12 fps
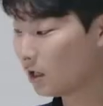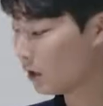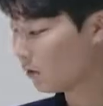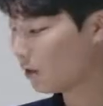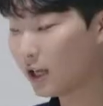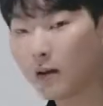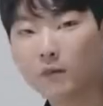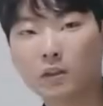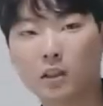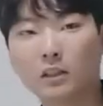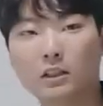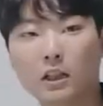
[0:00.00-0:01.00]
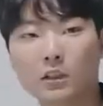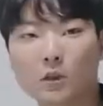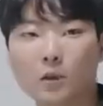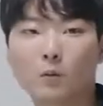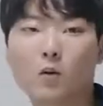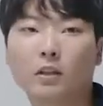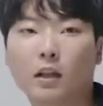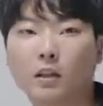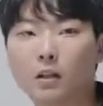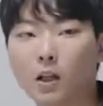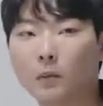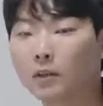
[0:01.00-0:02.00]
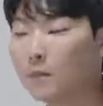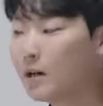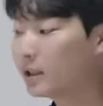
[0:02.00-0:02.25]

Here we have an unsectioned model of the